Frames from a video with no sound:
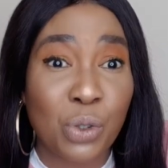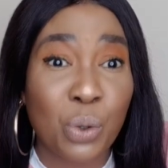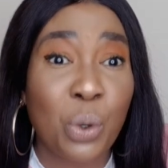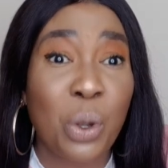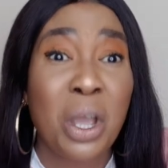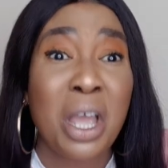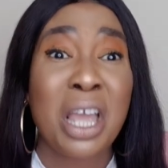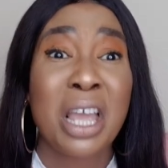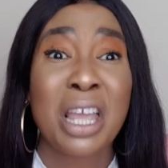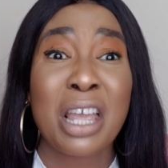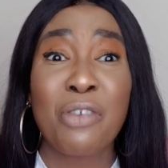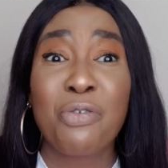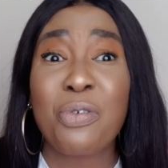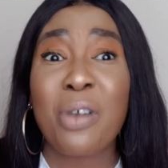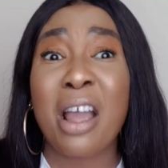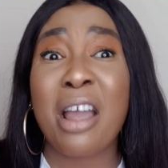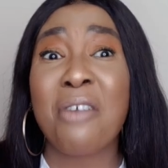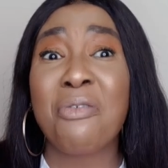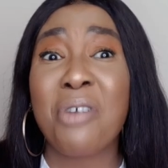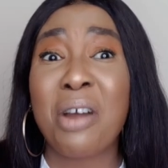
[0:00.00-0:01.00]
So if
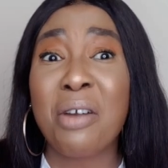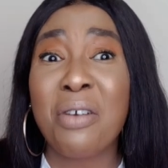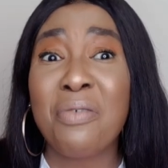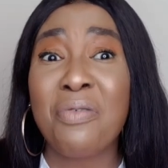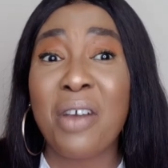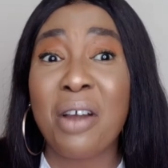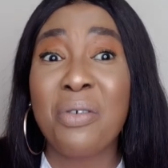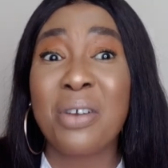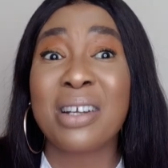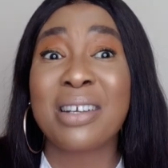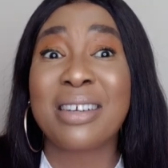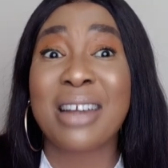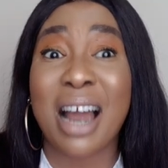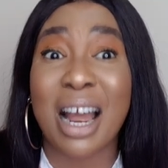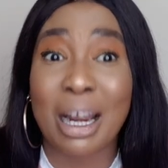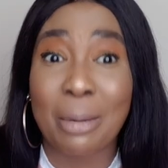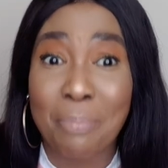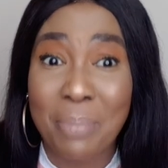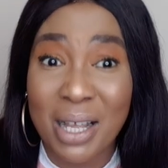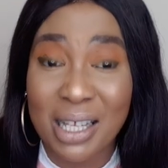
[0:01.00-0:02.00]
you are a very, very
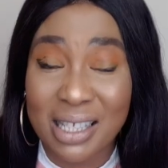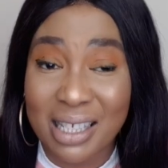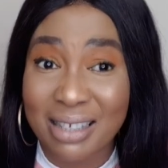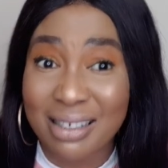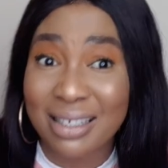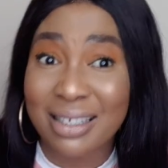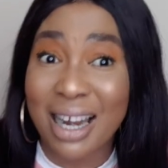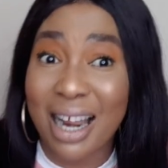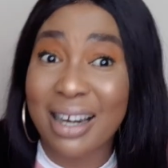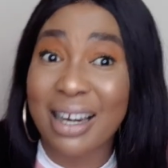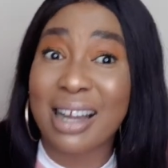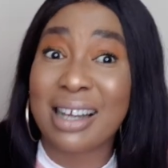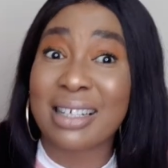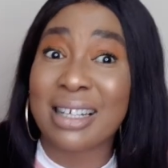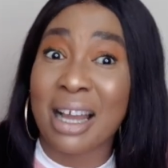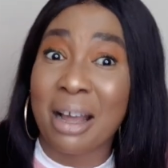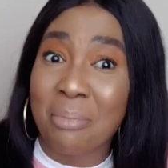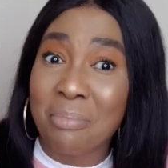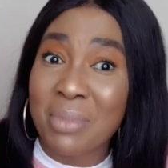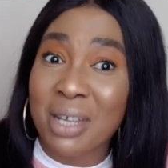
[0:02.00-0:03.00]
dark person, darker
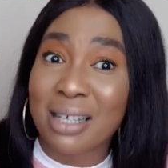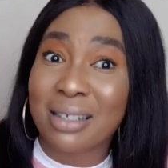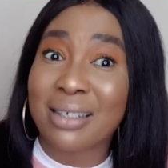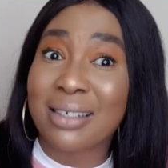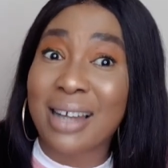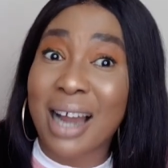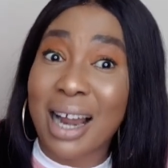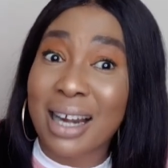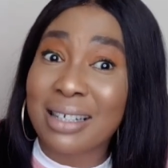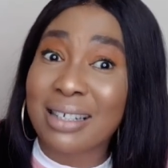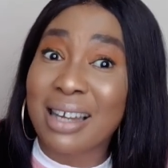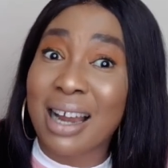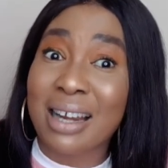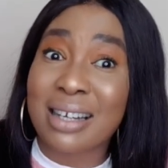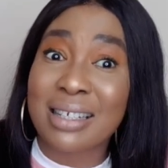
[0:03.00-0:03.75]
than me, dark,